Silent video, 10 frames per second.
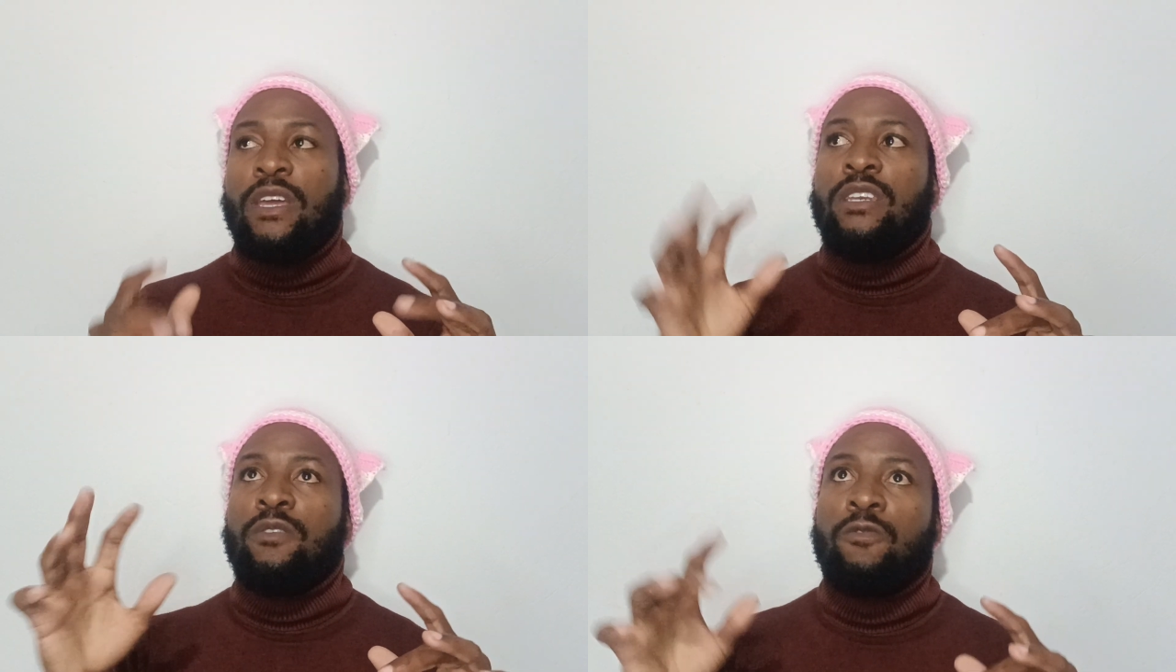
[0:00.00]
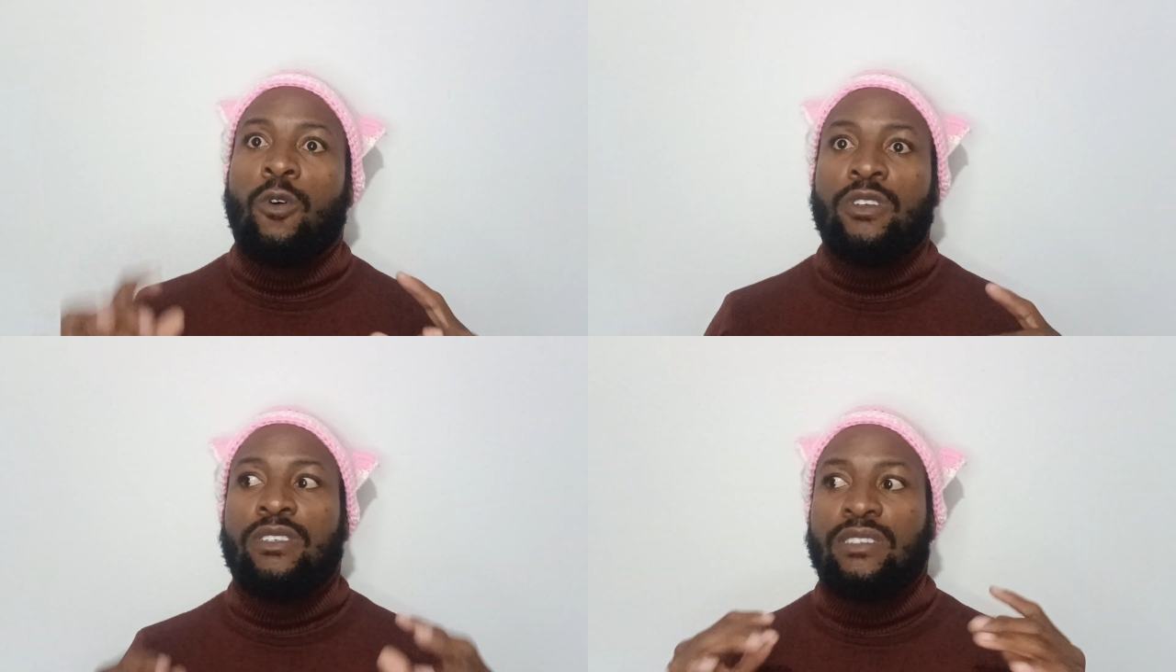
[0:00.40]

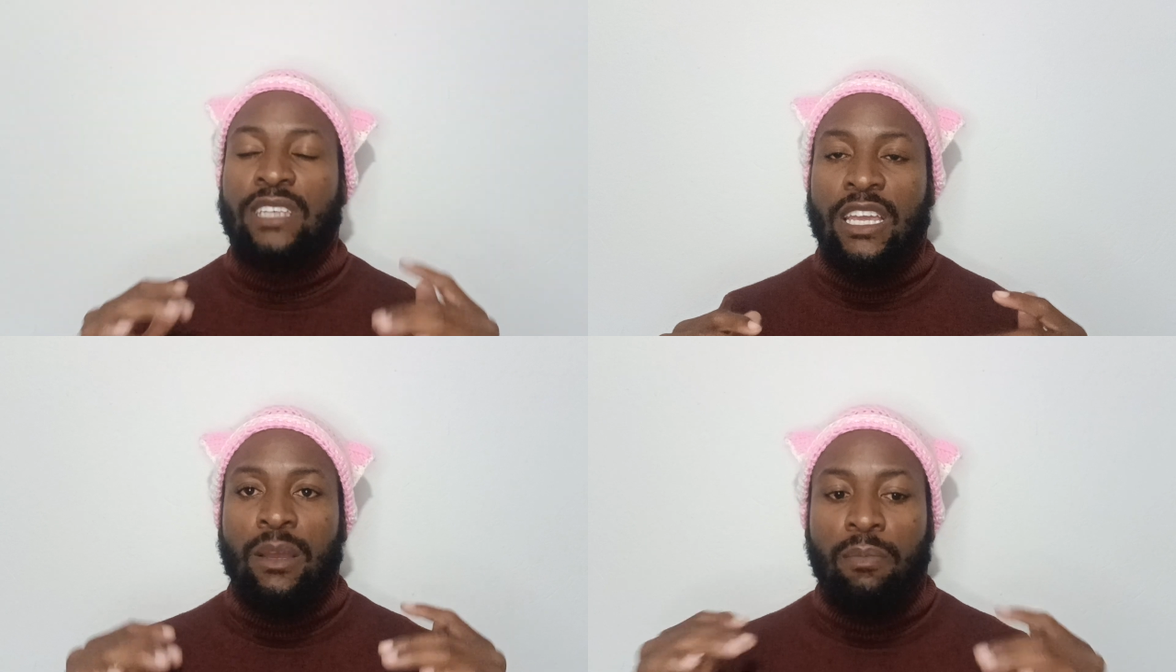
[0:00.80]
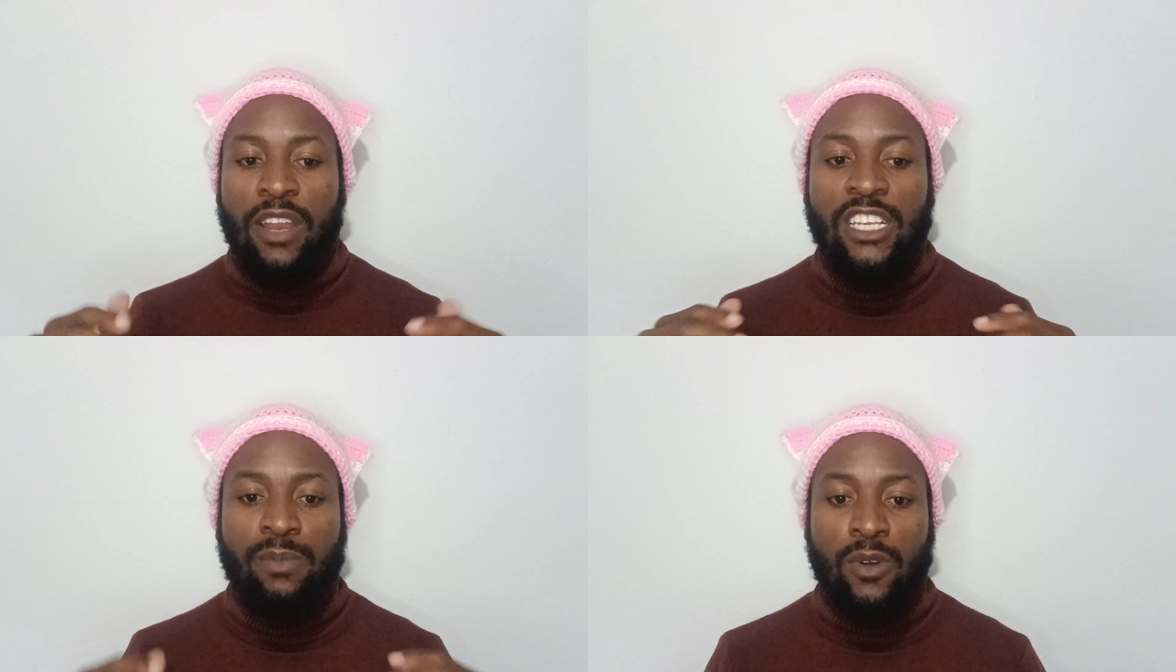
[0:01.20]
divorces taking
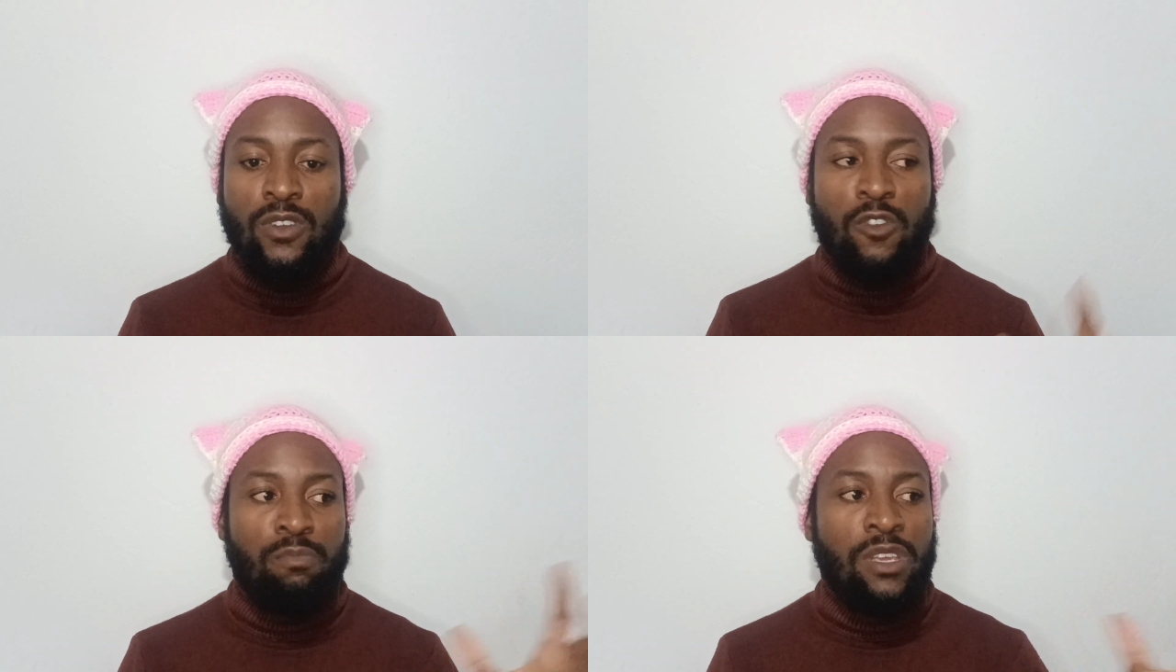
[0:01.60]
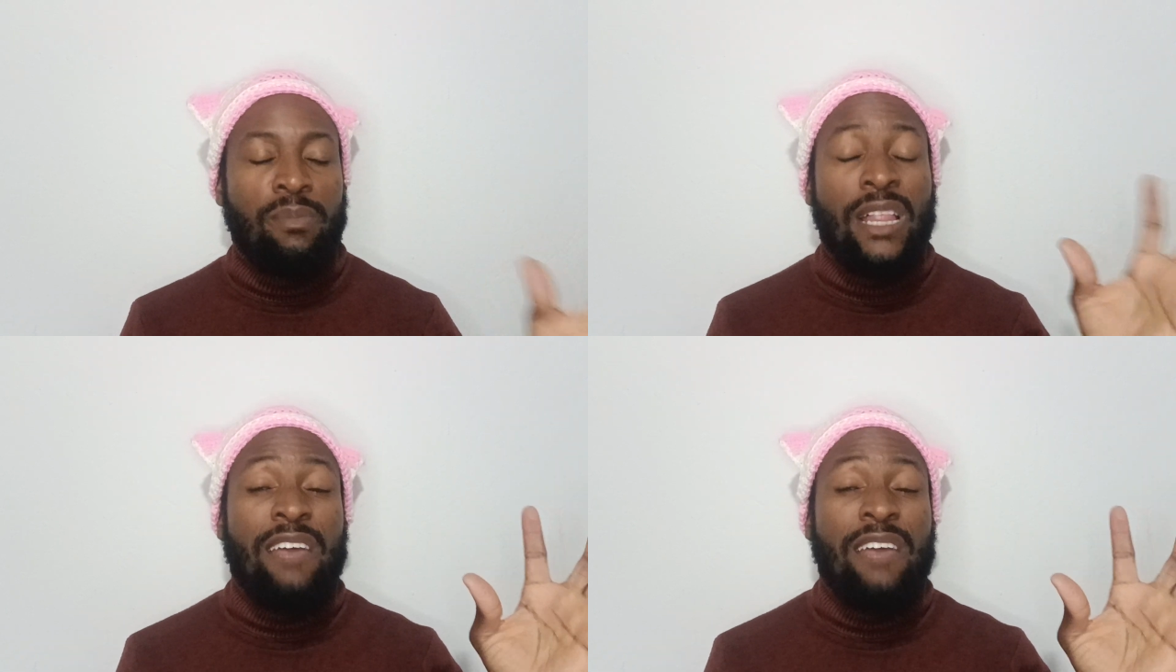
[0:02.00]
place because of people